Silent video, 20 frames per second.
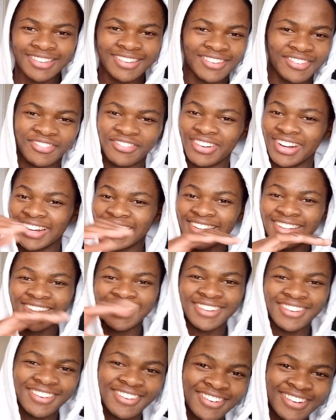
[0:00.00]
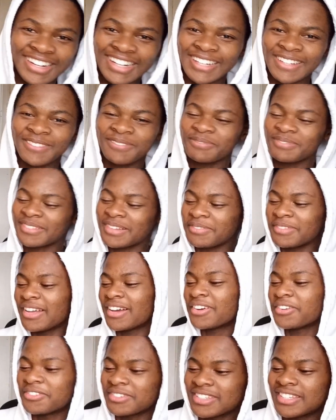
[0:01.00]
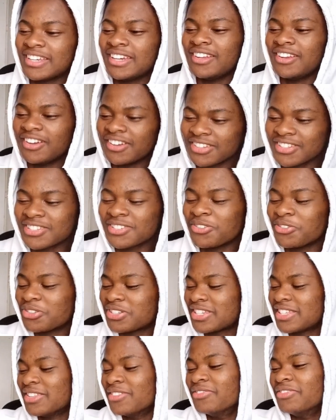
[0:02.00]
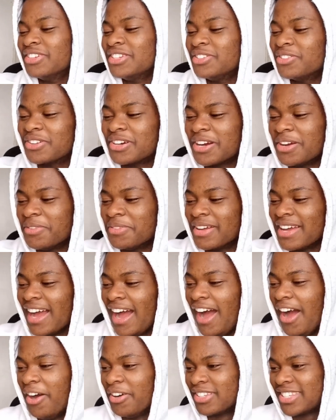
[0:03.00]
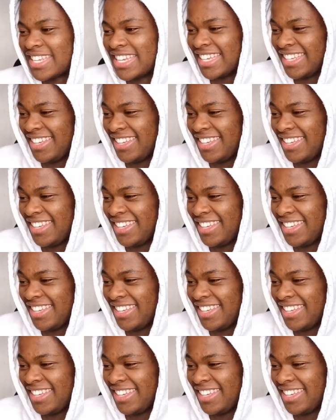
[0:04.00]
Fuck. You know what? I'm not gonna say it. Y'all just go see the video coming out.